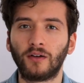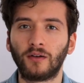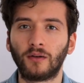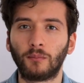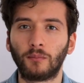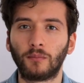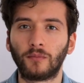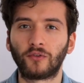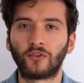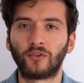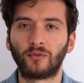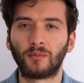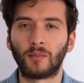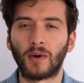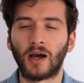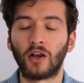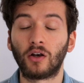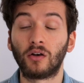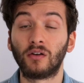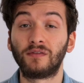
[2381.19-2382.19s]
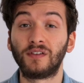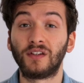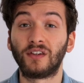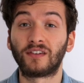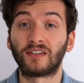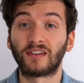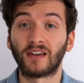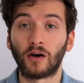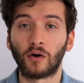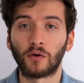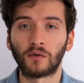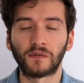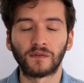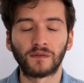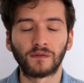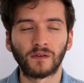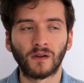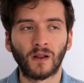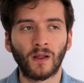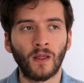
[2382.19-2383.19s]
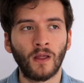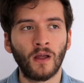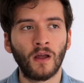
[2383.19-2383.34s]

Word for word: and some of my loving self.